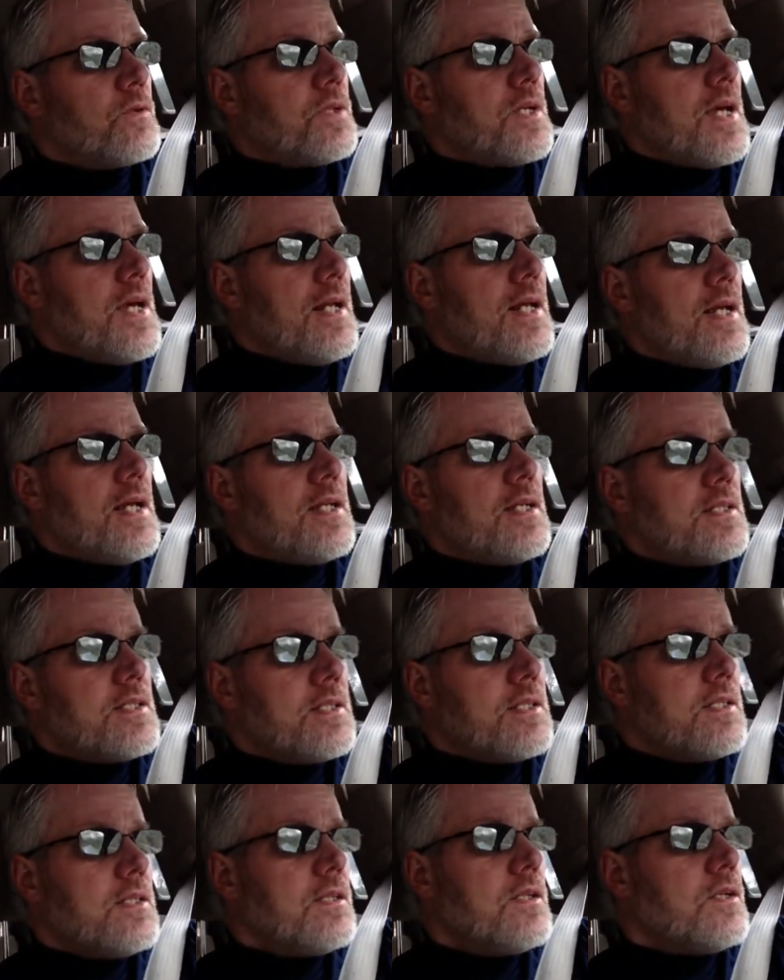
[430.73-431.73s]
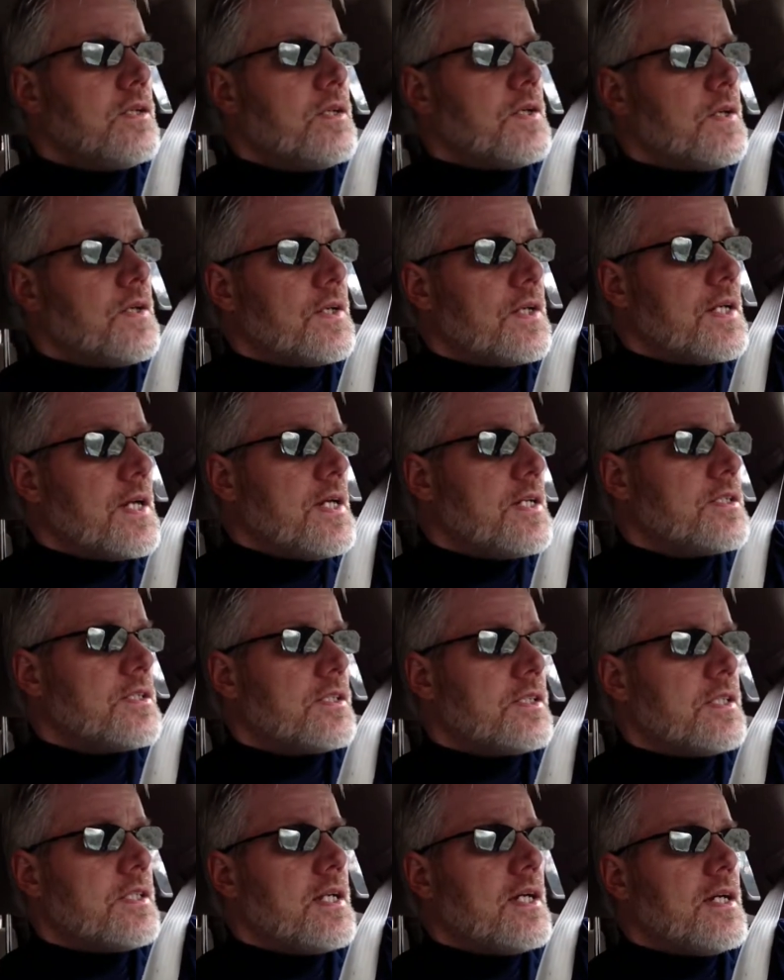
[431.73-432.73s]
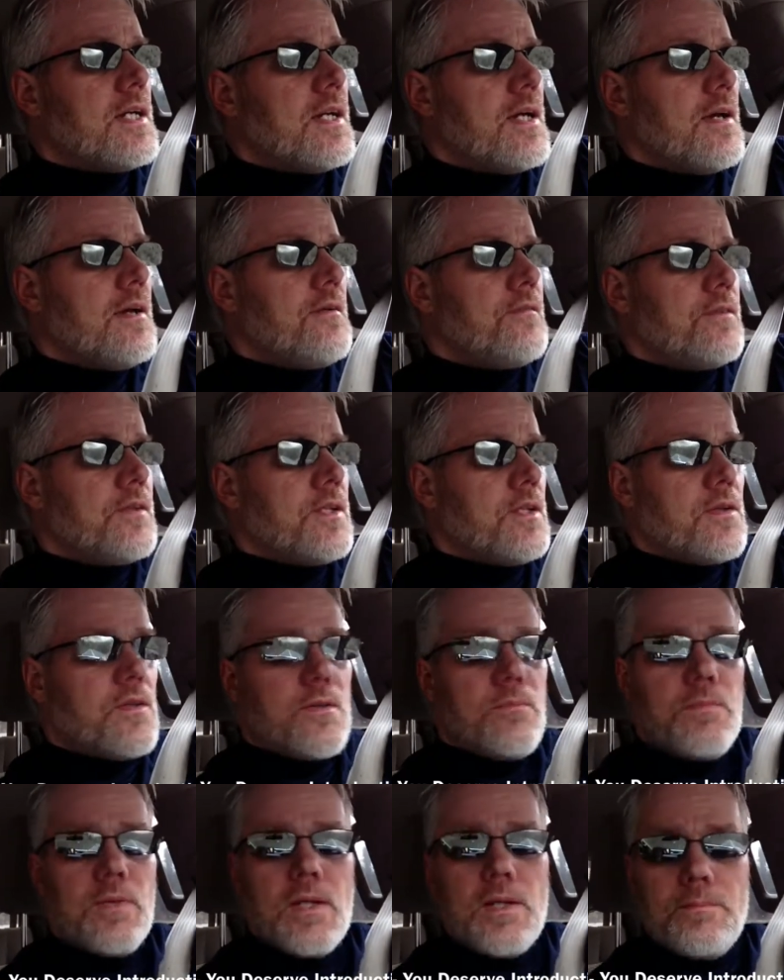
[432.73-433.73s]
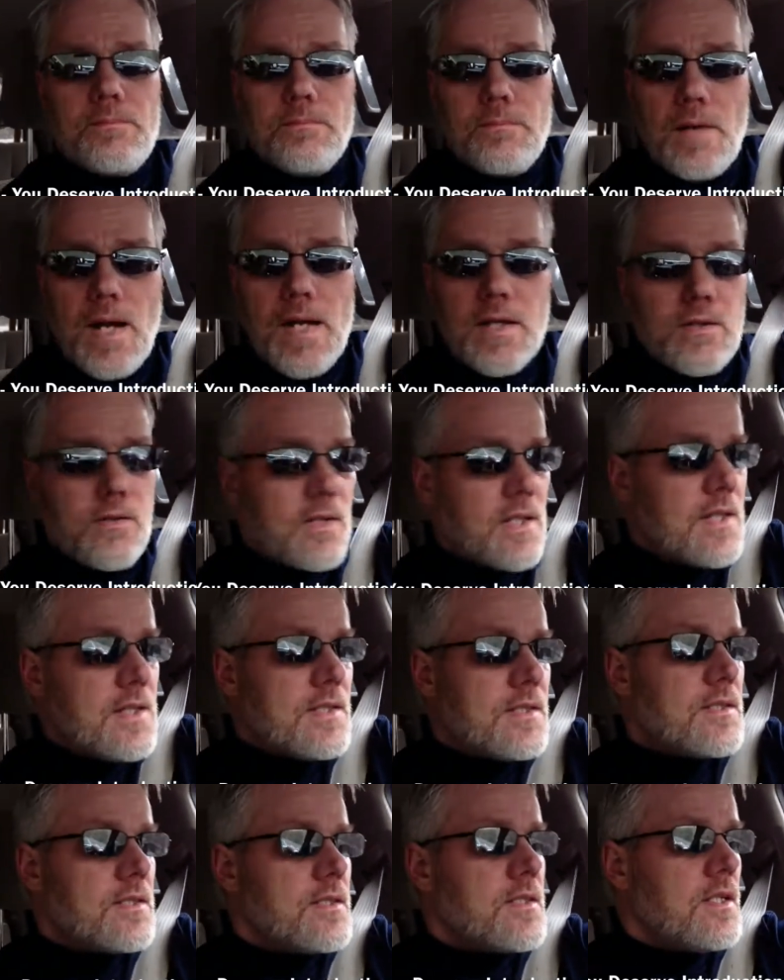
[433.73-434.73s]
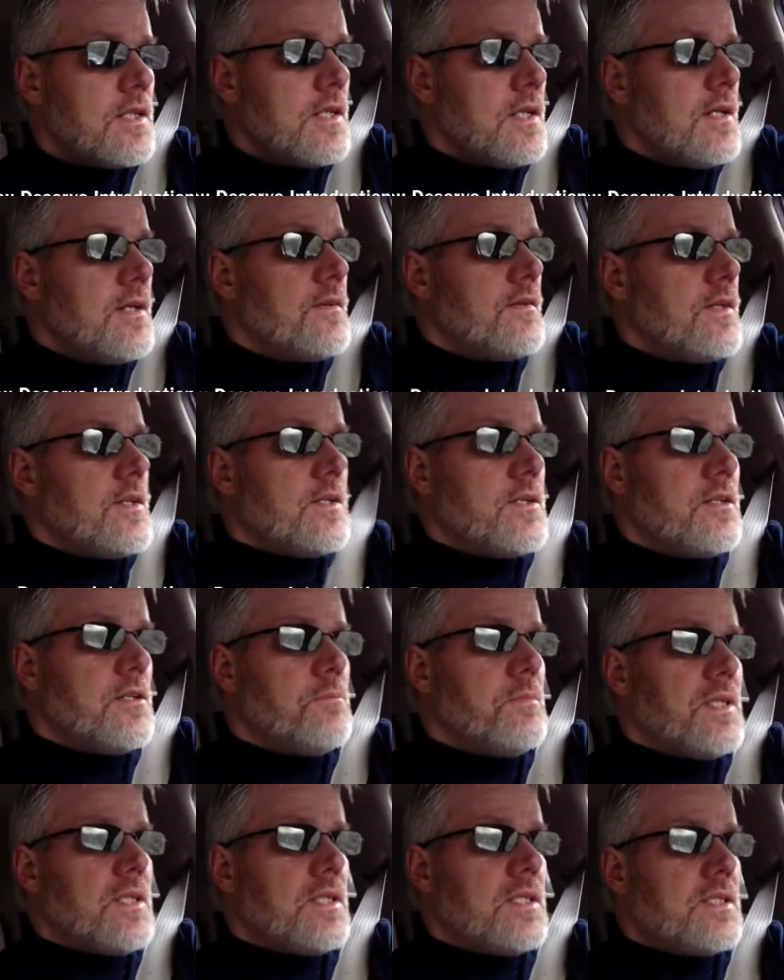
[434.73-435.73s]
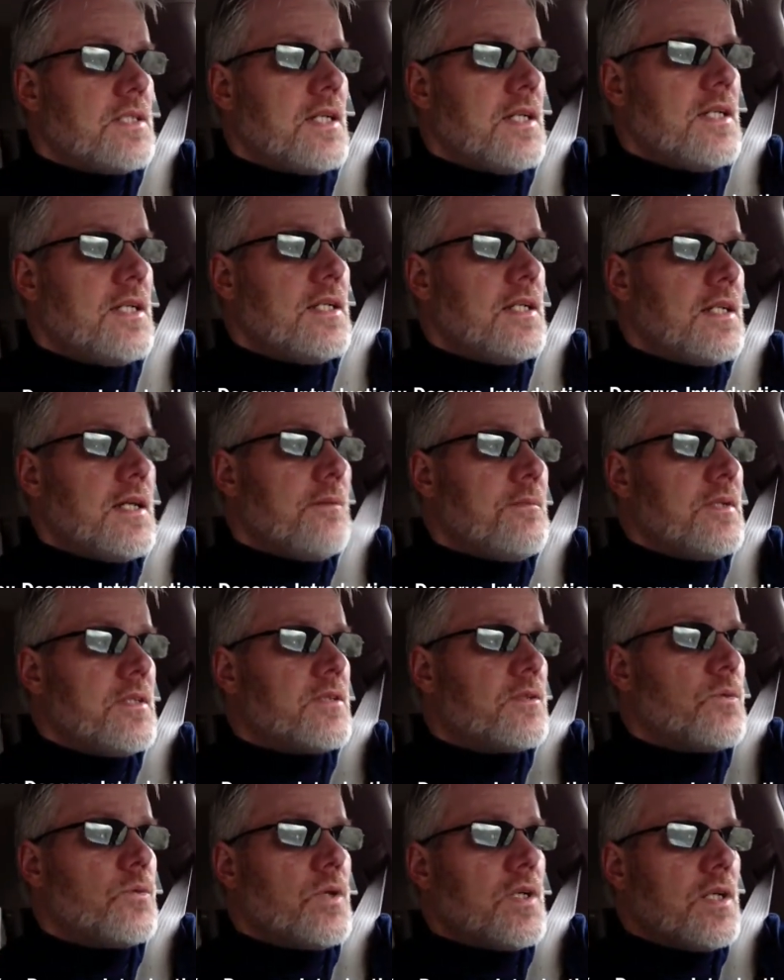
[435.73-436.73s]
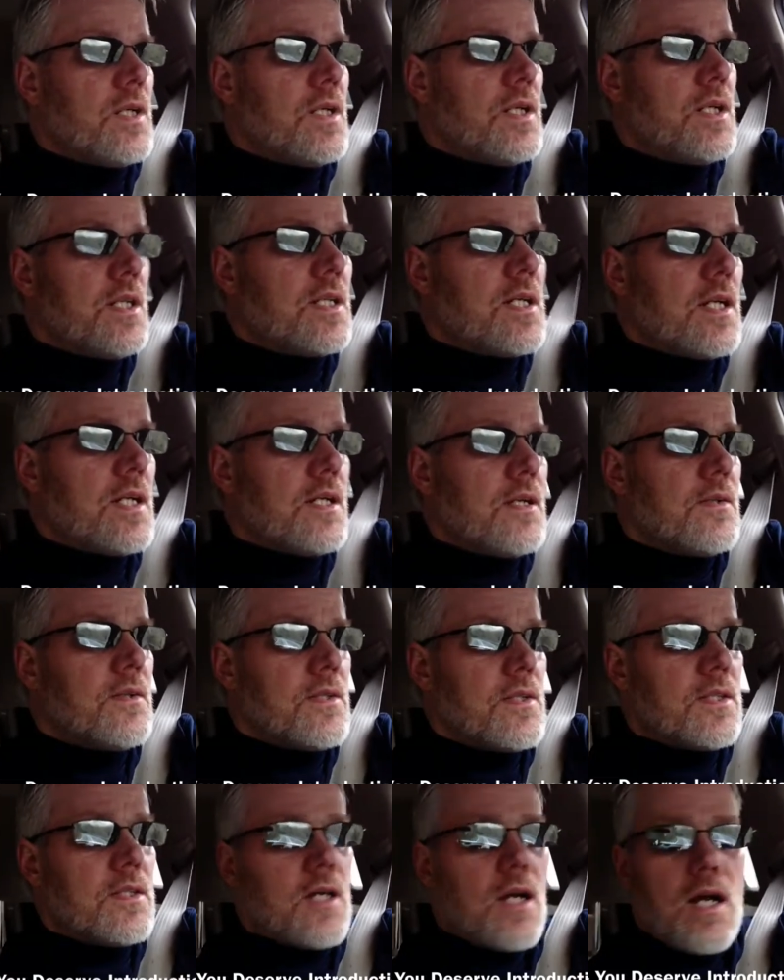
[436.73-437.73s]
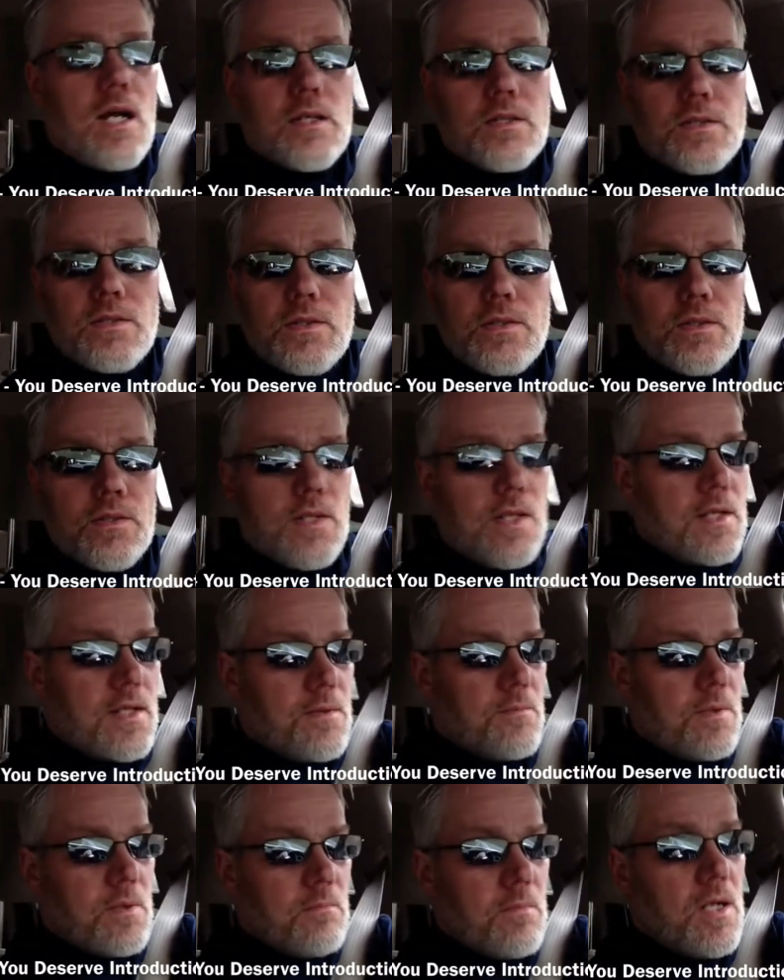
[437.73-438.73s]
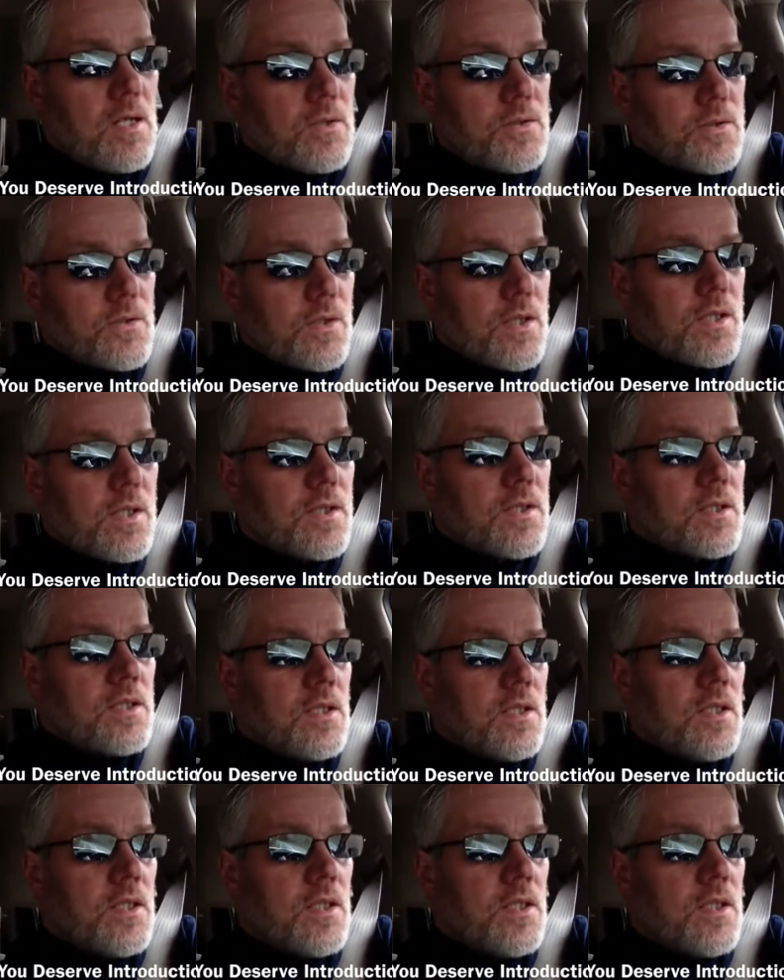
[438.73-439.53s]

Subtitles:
headaches, or occasionally I have, the migraines that are debilitating. I miss work. I go to the doctor. They give me Motrin,